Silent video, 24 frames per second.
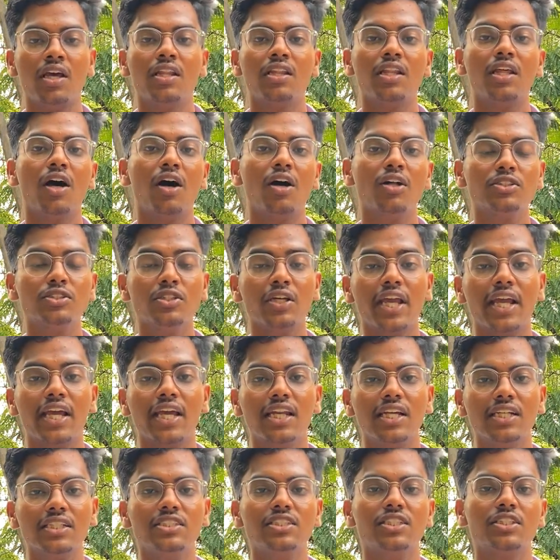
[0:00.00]
They also
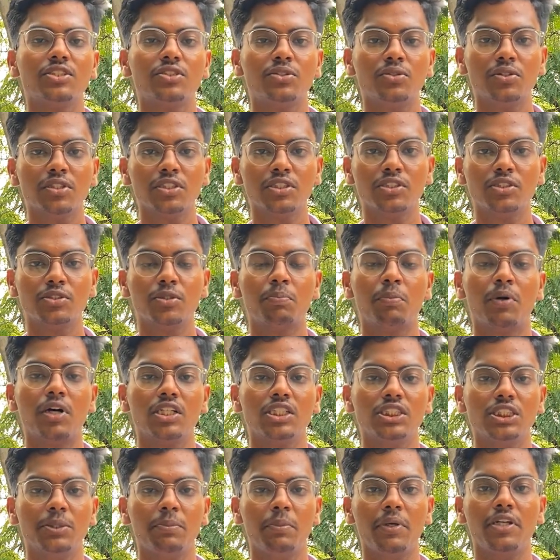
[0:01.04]
encourage the students to
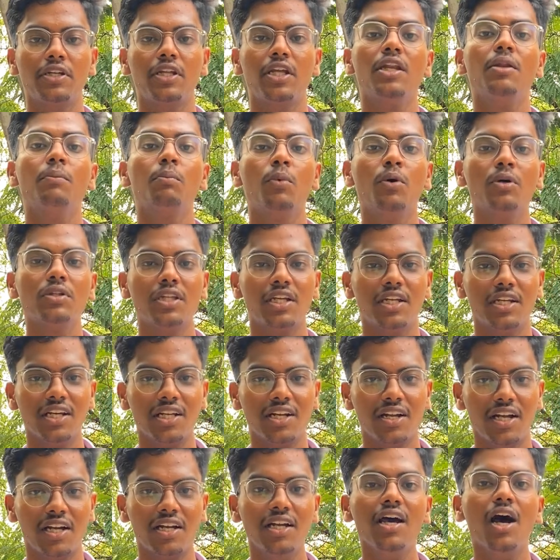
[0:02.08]
participate in both inner
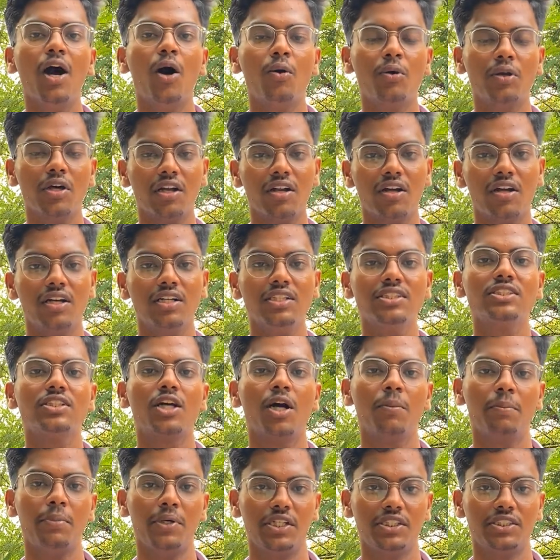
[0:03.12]
and outer college
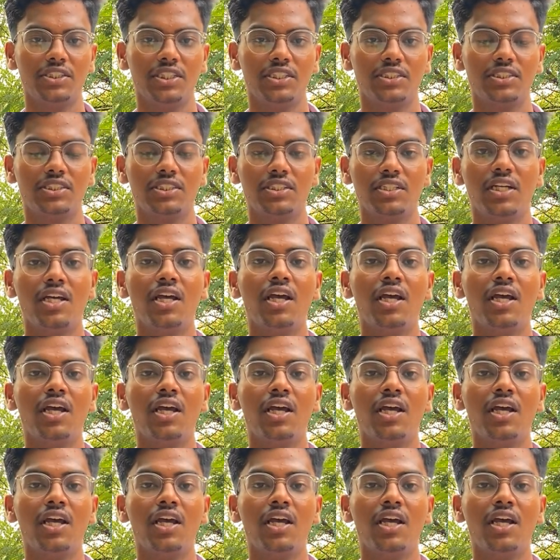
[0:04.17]
competitions.